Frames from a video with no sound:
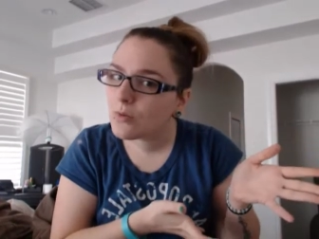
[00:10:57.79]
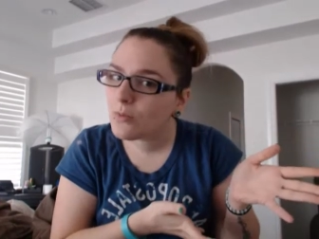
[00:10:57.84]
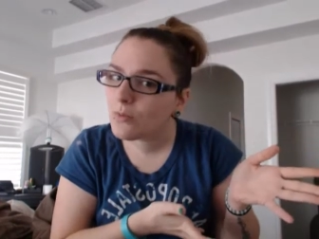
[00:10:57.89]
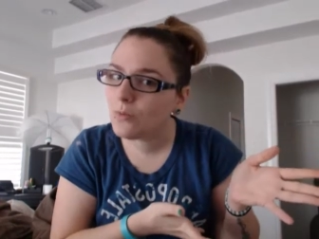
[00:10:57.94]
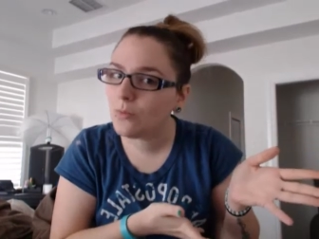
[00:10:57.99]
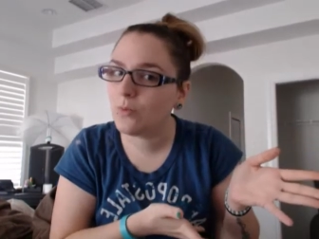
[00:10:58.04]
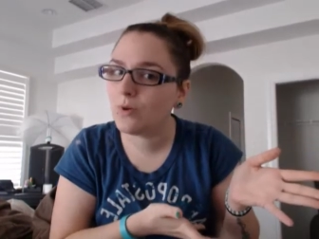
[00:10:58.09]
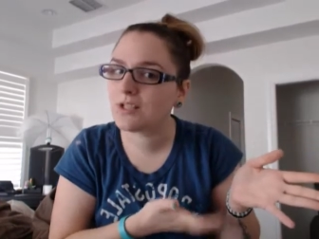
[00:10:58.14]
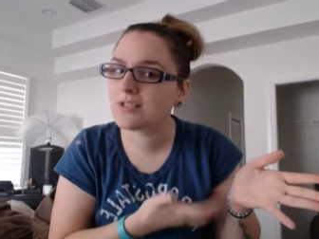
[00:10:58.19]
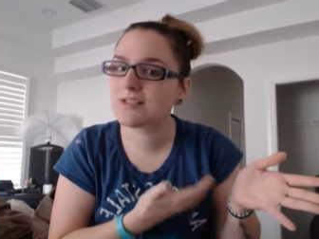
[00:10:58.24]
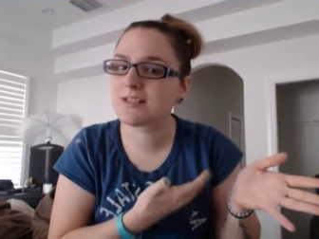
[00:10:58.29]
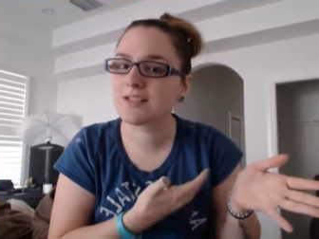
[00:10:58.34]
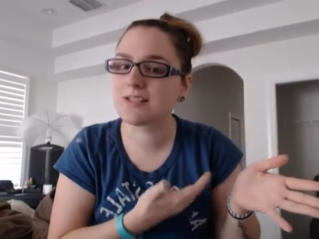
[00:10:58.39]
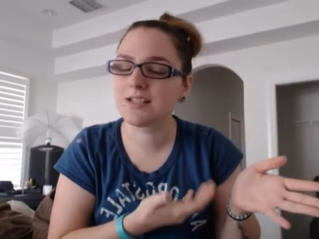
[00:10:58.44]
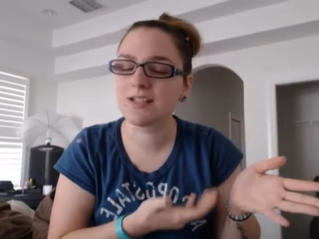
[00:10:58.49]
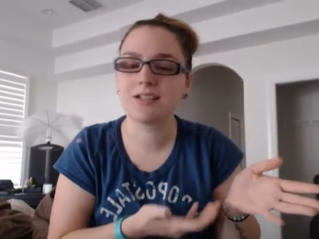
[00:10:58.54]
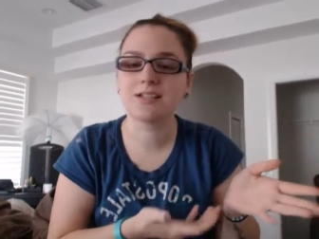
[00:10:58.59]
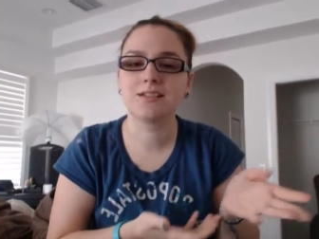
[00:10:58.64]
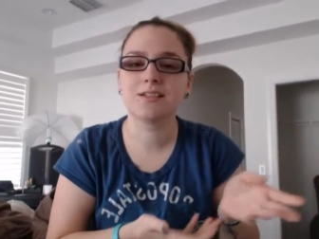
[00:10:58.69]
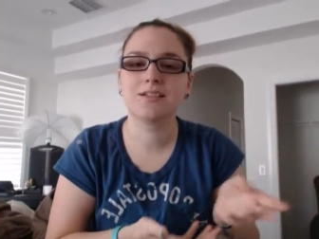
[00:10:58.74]
what's
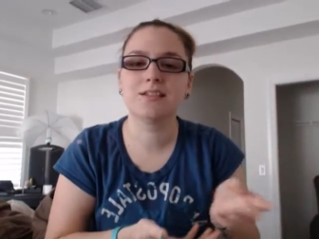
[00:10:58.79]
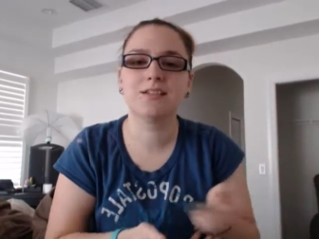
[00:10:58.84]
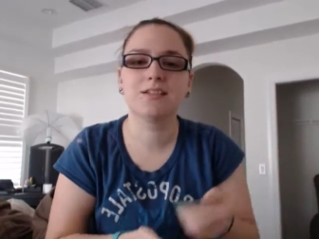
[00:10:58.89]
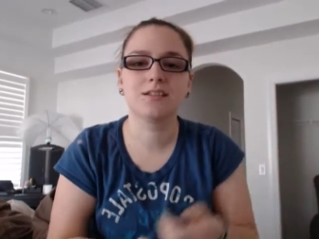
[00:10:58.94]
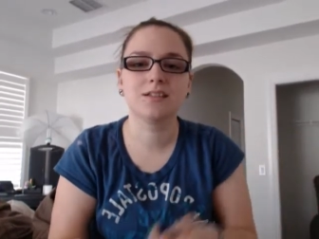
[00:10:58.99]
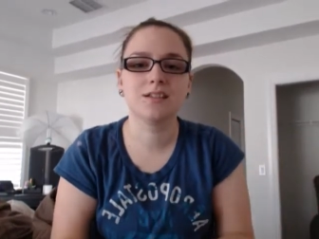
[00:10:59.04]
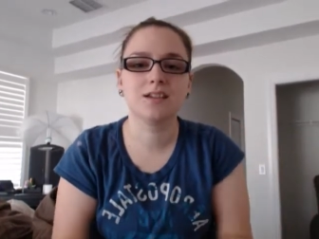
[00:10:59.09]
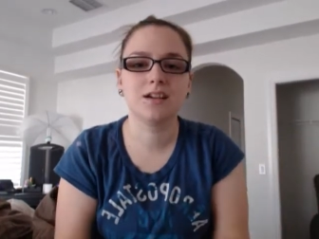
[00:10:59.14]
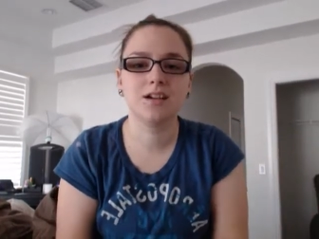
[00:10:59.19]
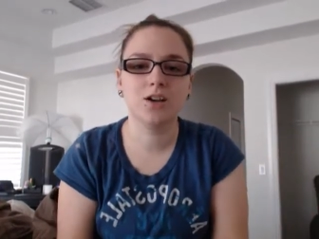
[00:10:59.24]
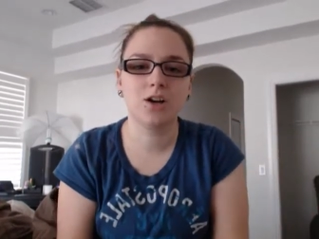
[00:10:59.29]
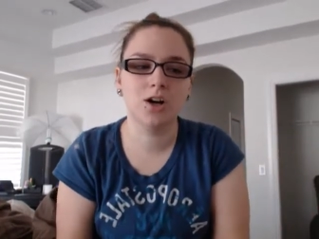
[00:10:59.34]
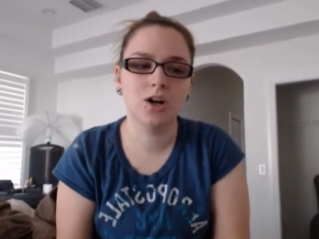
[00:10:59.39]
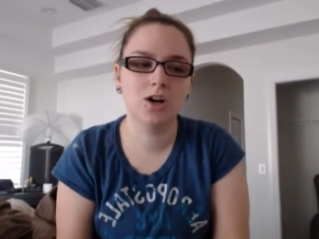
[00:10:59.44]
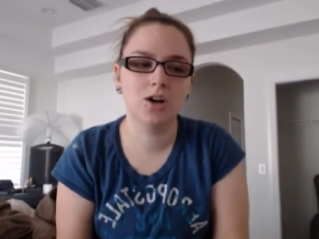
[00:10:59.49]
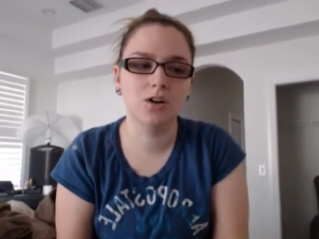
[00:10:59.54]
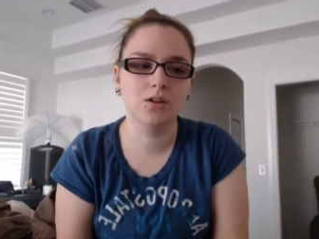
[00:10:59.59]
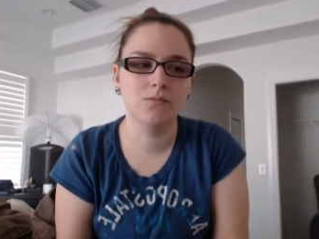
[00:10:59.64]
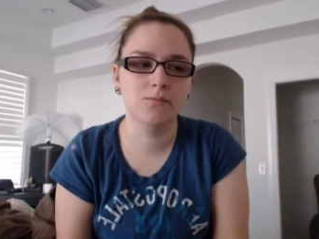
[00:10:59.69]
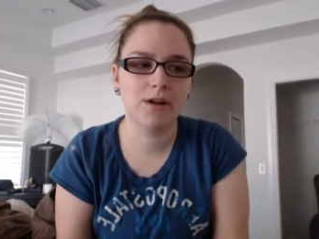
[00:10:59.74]
this? He's like,
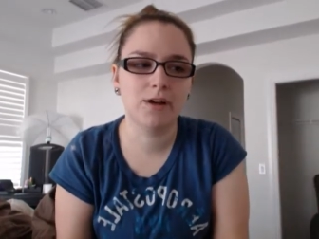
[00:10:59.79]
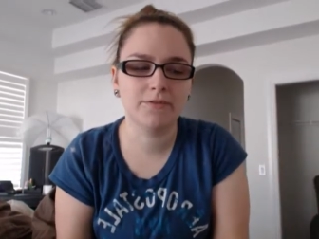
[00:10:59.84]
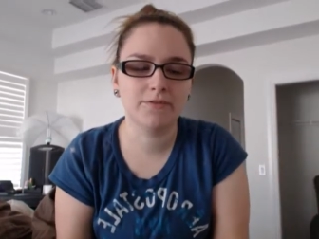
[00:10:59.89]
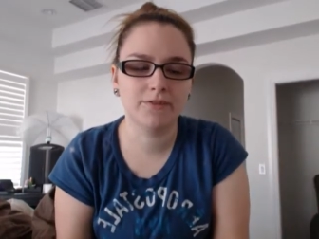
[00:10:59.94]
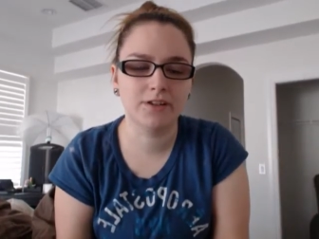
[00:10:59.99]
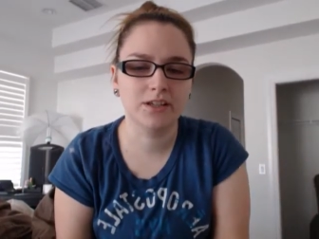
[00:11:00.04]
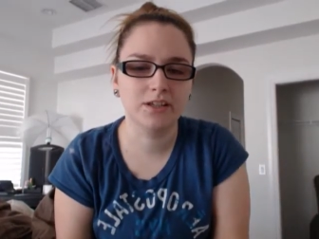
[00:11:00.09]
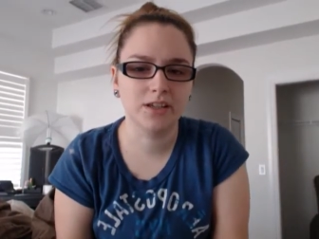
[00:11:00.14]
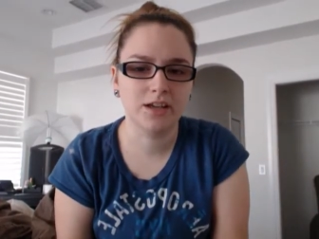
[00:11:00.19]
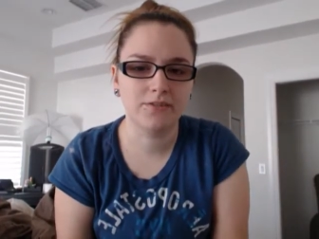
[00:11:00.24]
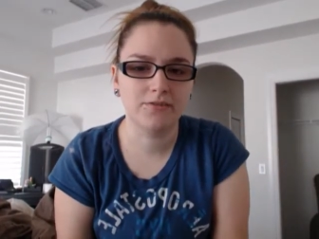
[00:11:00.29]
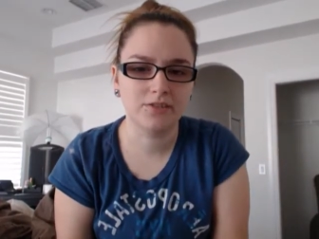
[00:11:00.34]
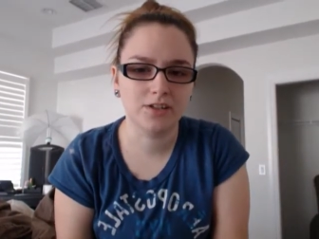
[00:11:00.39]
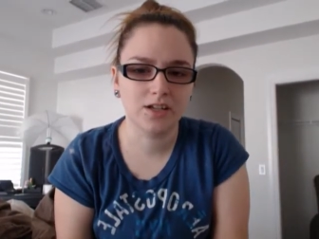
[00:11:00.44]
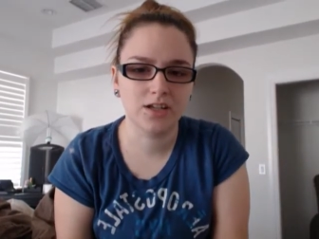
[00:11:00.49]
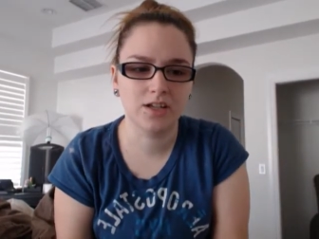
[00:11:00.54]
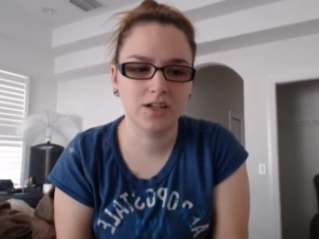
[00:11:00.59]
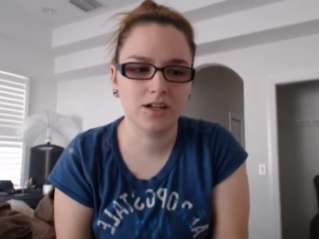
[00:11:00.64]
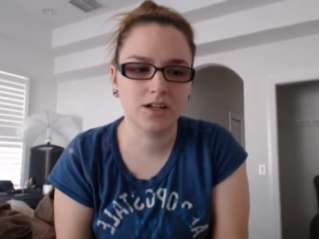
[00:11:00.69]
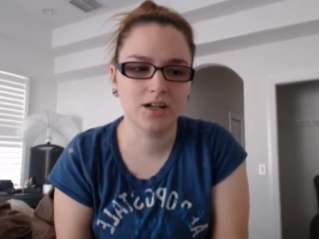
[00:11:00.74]
oh, my friend left
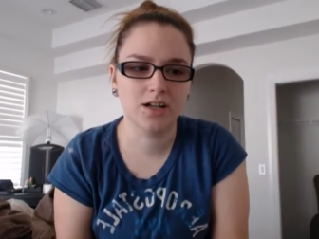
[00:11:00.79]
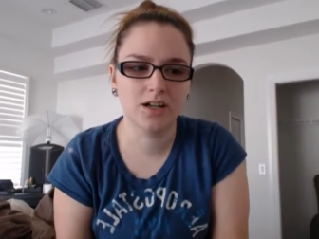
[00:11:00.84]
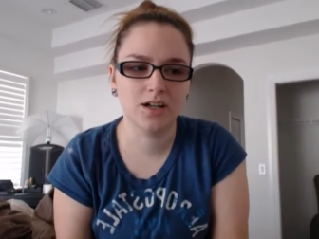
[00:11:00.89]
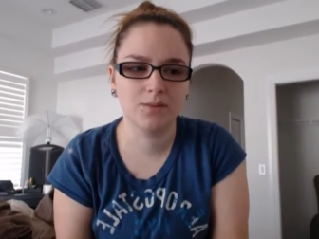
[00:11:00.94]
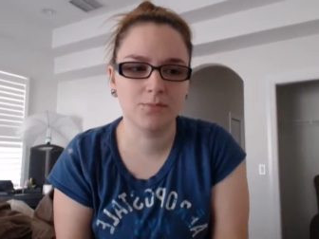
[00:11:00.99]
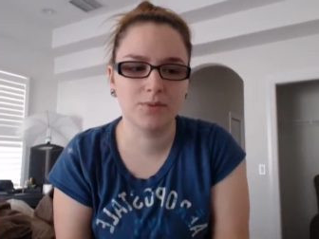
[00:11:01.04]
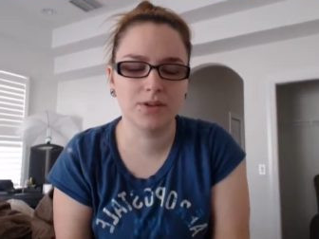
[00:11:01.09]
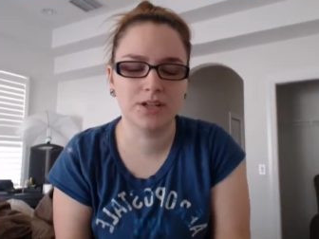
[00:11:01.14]
it here.